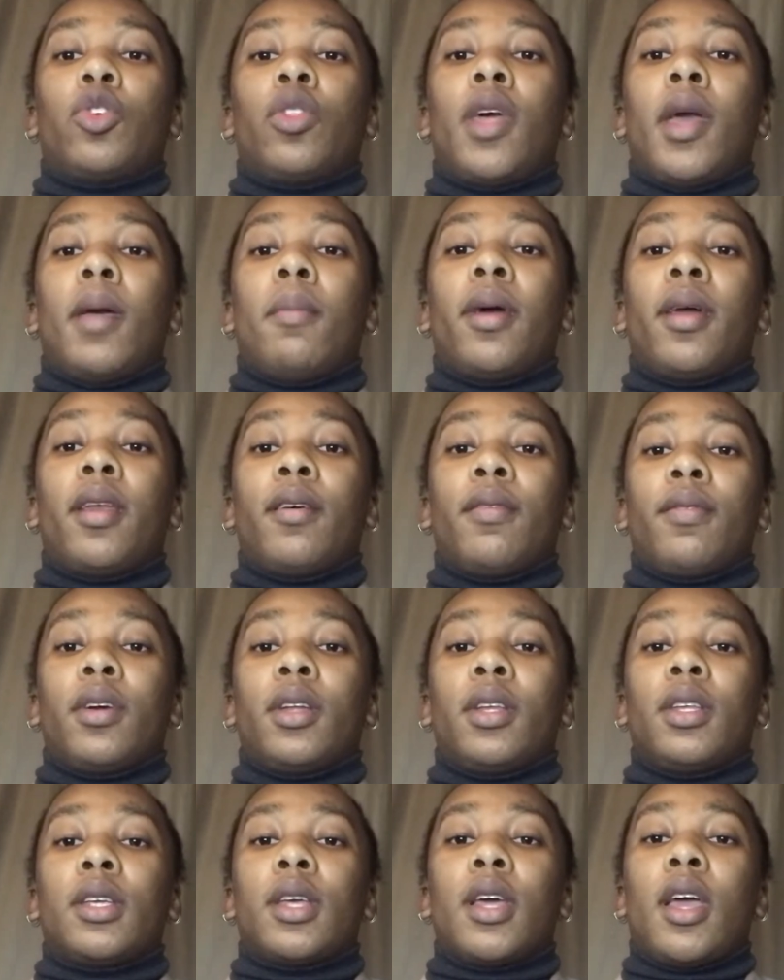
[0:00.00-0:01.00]

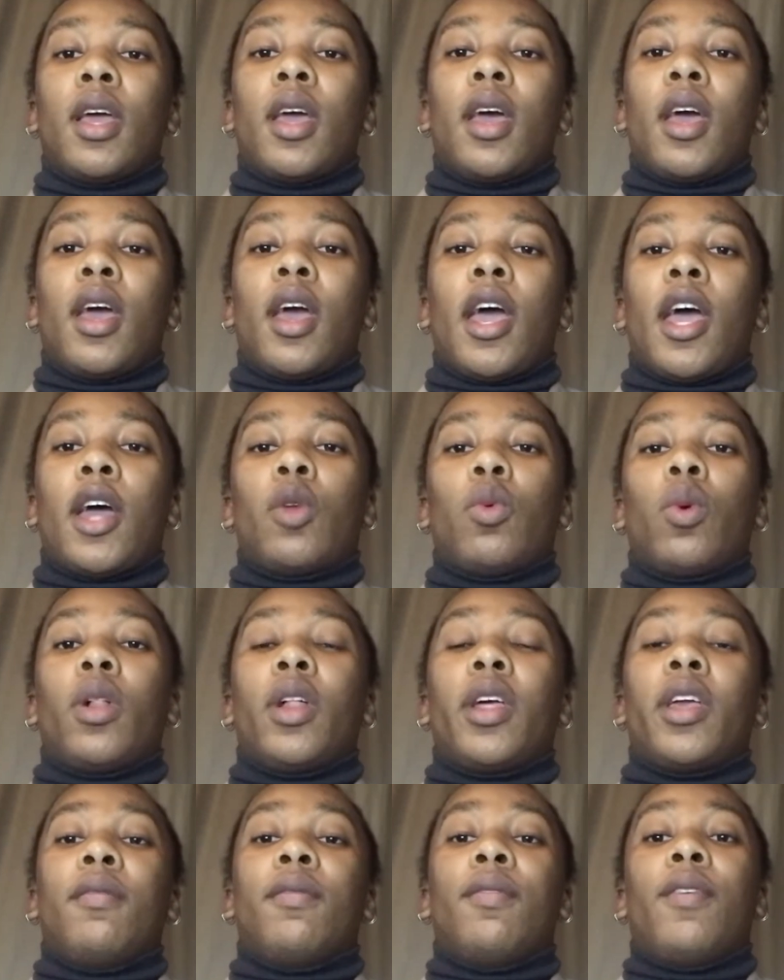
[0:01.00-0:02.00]
benefit, and will
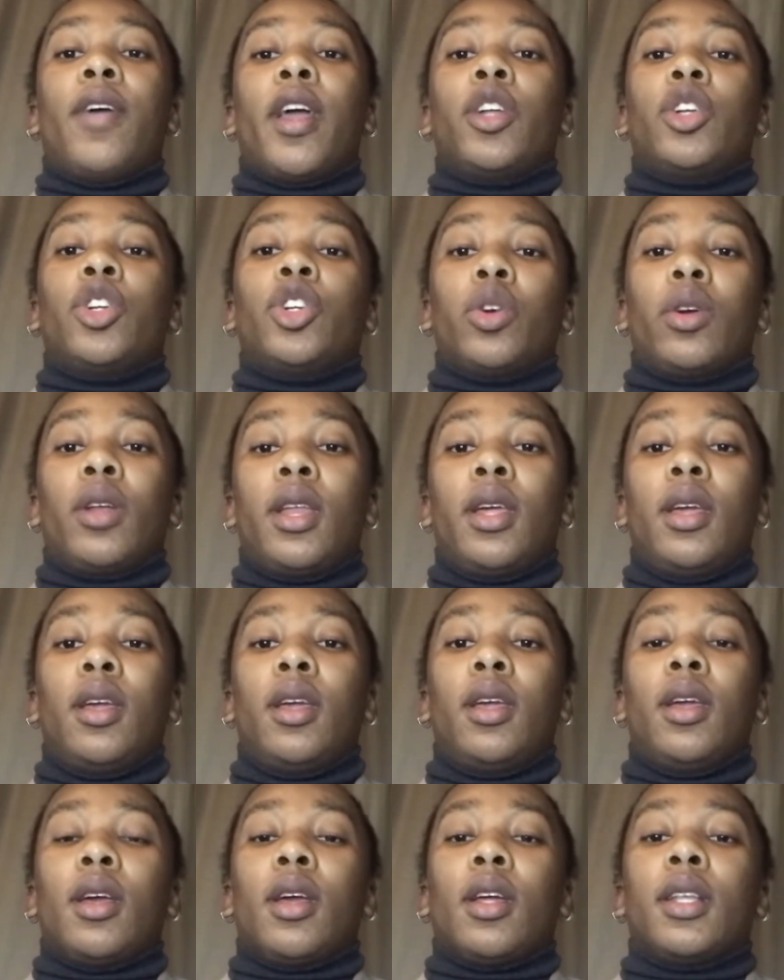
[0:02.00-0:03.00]

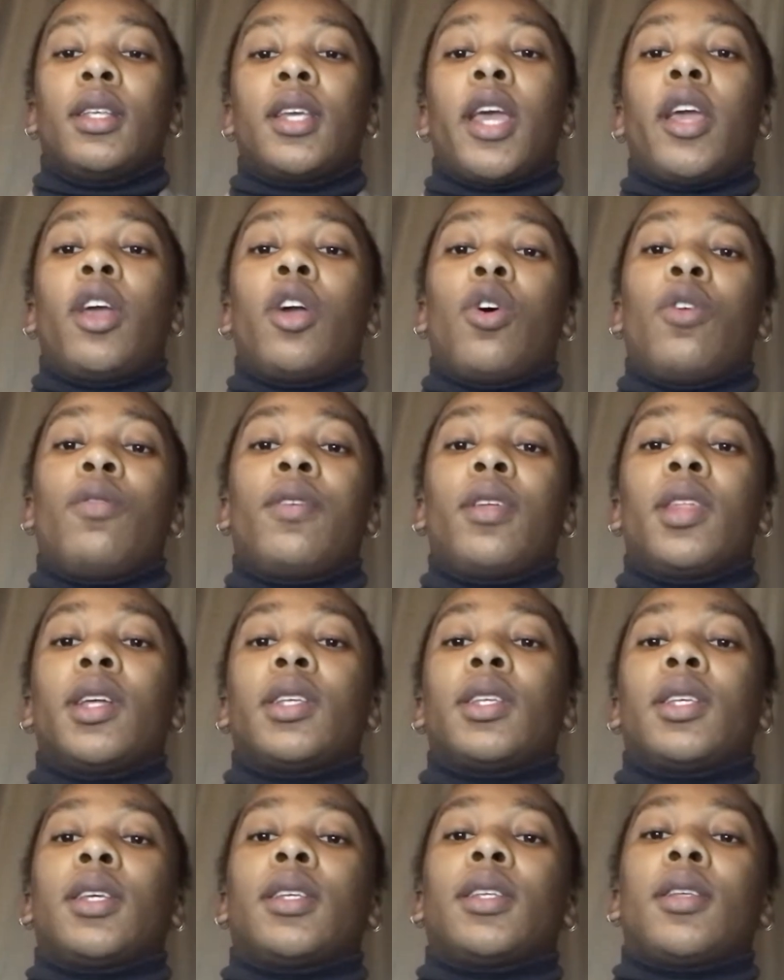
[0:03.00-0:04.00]
eventually take over the
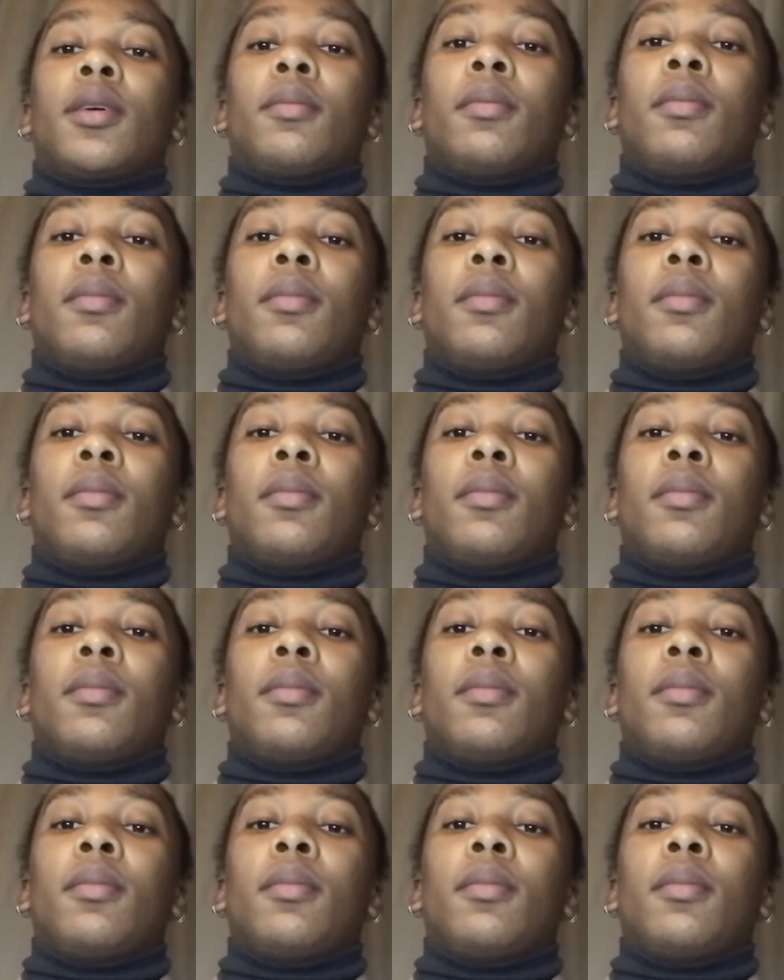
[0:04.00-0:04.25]
system